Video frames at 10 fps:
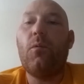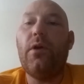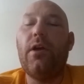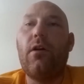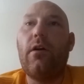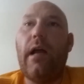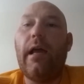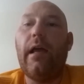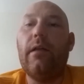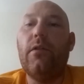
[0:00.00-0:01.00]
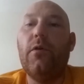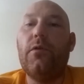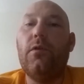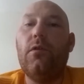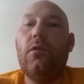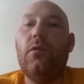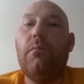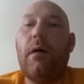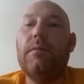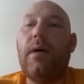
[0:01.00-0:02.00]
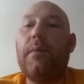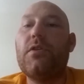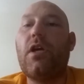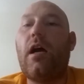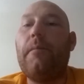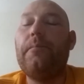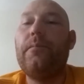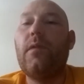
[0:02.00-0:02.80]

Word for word: we are a local mom and pop shop